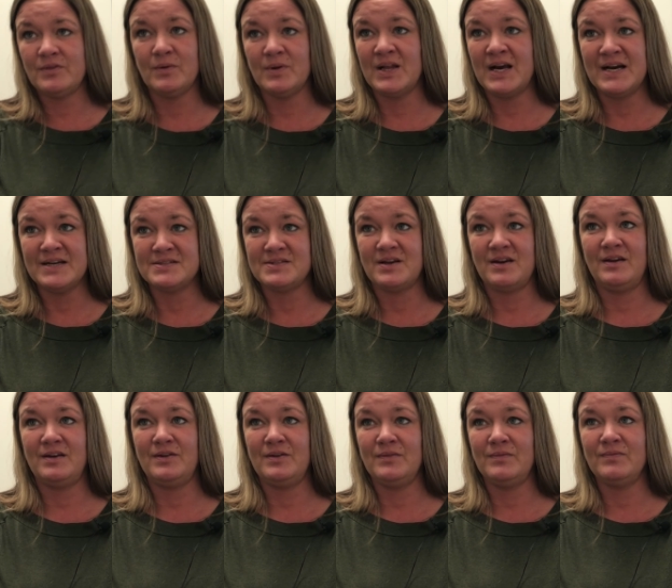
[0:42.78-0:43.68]
to
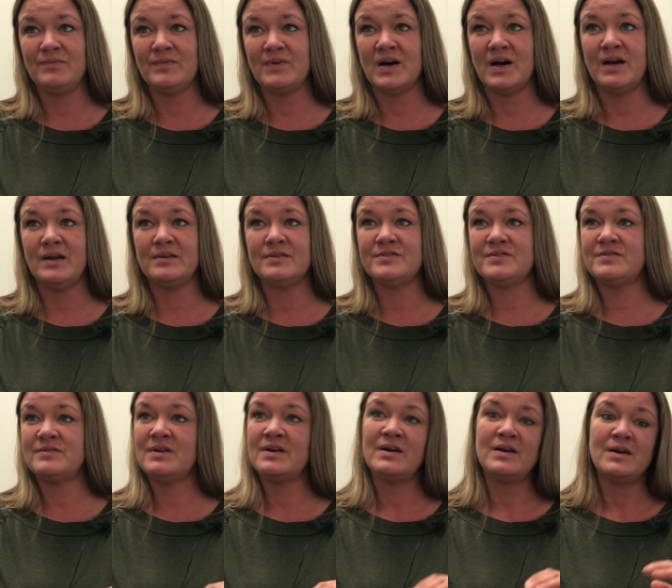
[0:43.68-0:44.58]
Alaska. You've got
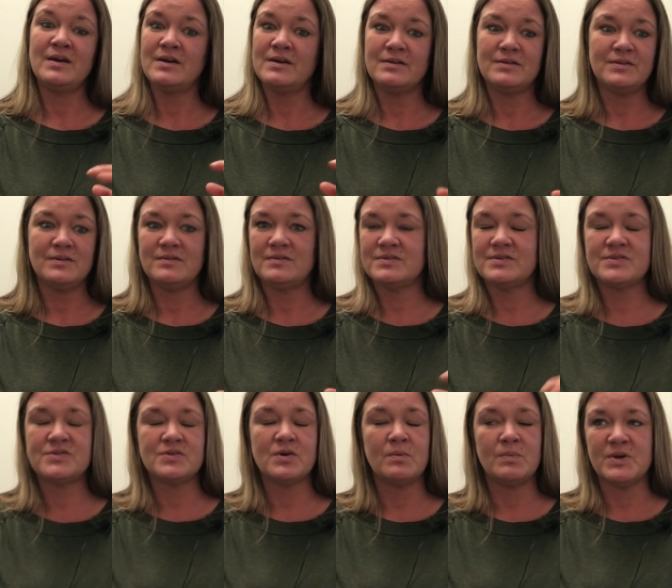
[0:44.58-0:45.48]

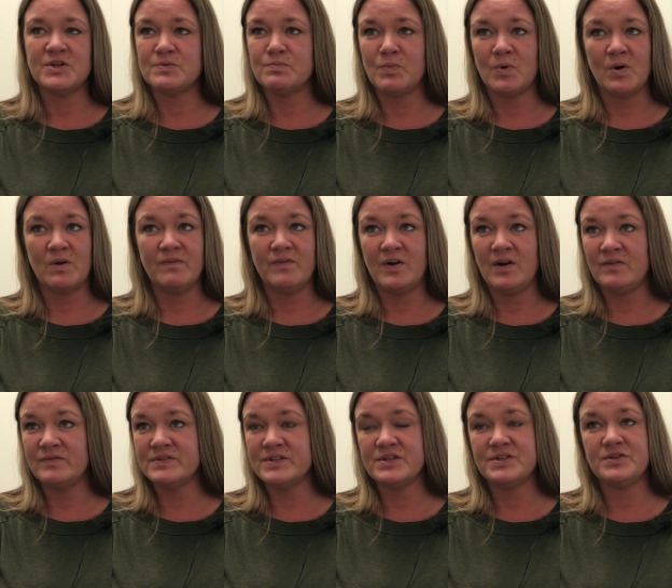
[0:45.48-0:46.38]
so much more
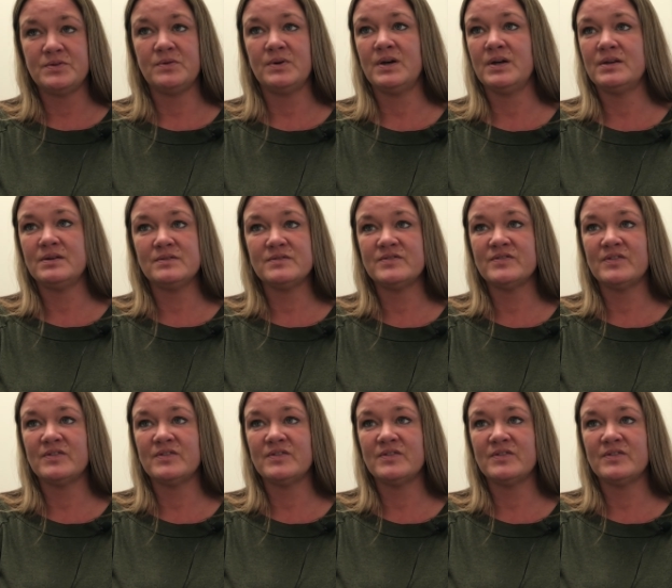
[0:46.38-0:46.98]
involved into it.